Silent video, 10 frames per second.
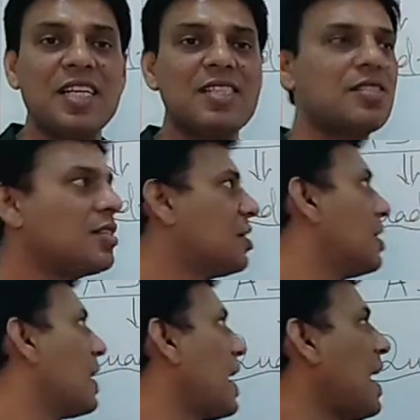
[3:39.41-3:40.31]
is
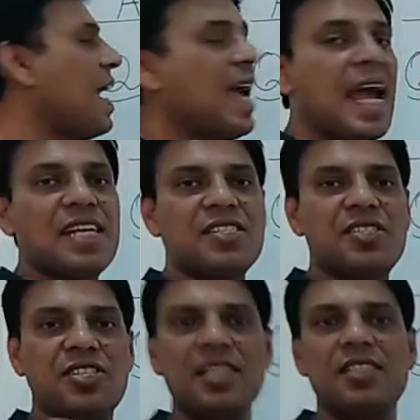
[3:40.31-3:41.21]

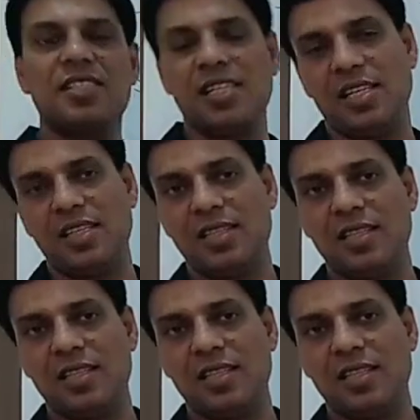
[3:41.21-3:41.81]
ASTC.